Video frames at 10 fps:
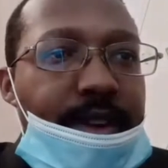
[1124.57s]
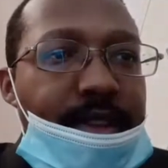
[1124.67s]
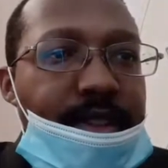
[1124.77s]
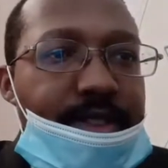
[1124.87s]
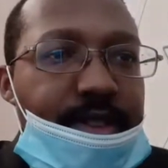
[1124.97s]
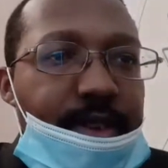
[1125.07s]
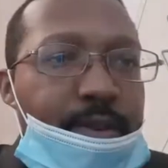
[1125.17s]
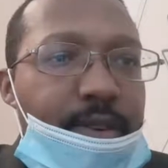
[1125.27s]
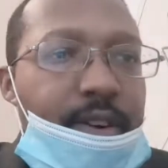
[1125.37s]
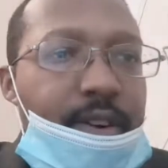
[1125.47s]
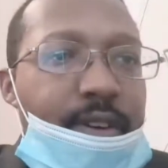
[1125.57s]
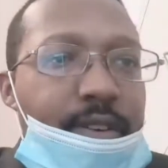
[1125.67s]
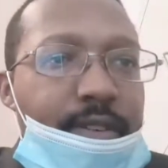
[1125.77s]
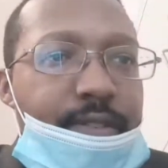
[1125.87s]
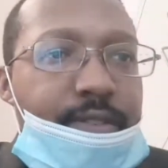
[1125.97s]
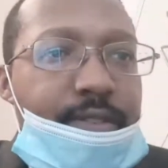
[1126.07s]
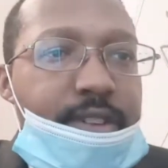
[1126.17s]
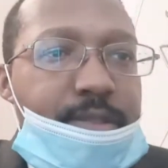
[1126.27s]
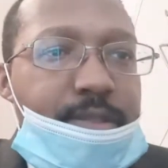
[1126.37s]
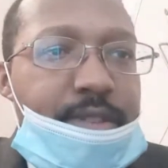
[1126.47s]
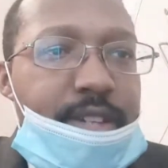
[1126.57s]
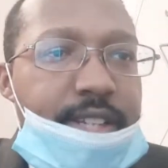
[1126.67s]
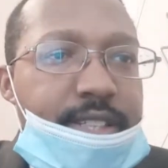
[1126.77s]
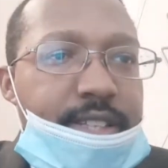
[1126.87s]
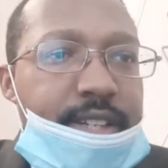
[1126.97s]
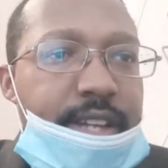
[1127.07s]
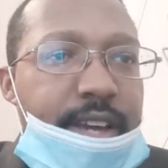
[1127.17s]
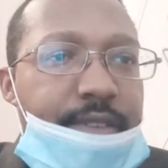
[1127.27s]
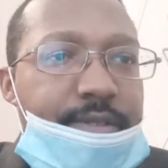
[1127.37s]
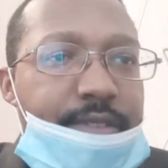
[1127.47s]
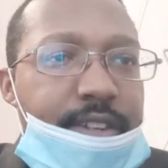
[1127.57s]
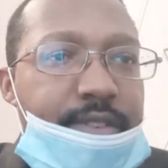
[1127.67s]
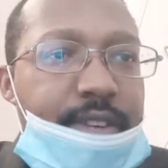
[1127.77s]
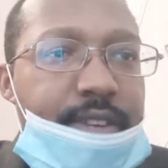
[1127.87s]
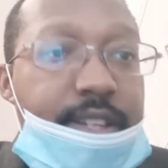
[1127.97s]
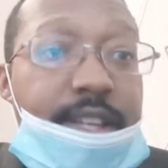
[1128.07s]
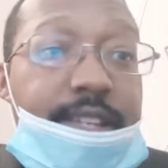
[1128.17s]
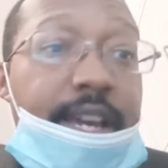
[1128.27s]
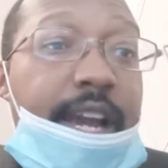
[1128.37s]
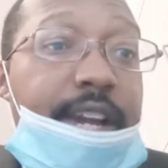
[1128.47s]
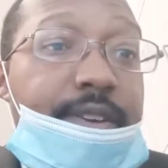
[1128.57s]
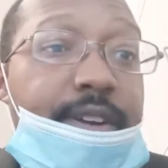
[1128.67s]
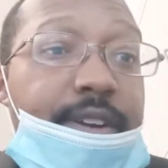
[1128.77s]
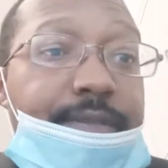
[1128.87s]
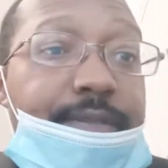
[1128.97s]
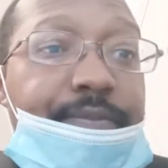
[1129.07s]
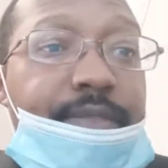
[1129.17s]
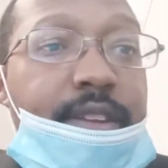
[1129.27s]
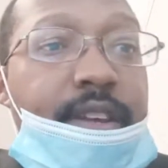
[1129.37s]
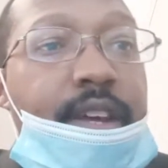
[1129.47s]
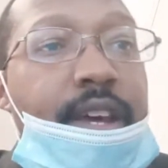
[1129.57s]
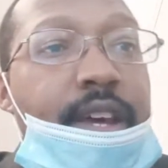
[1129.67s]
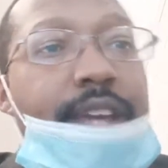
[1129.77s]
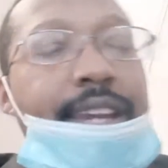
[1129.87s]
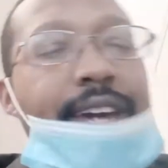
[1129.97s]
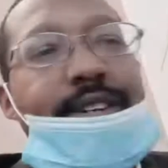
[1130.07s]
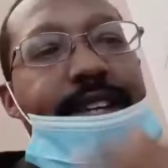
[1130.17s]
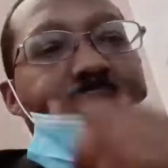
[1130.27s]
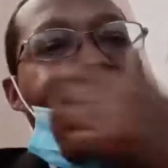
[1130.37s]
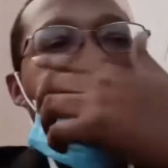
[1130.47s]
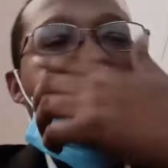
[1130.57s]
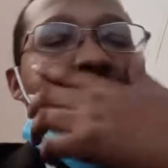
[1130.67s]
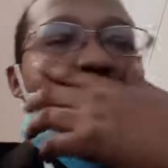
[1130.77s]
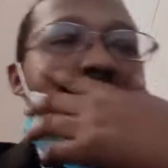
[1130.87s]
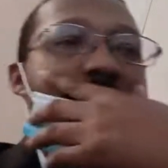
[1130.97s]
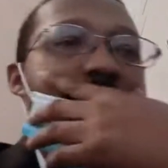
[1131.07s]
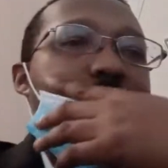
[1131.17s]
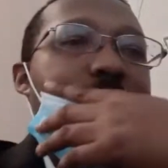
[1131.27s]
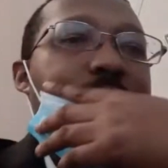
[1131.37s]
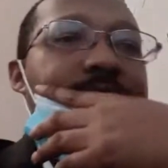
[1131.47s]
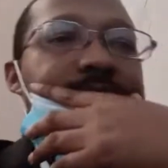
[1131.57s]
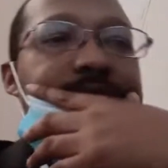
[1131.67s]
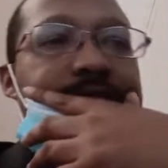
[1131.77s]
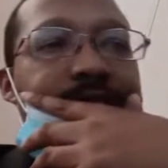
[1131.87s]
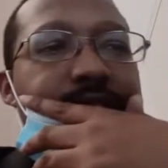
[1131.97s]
in the snow for his protection. Out fucking right. Yeah, I agree. And not only that, let's get to the point. Let's get to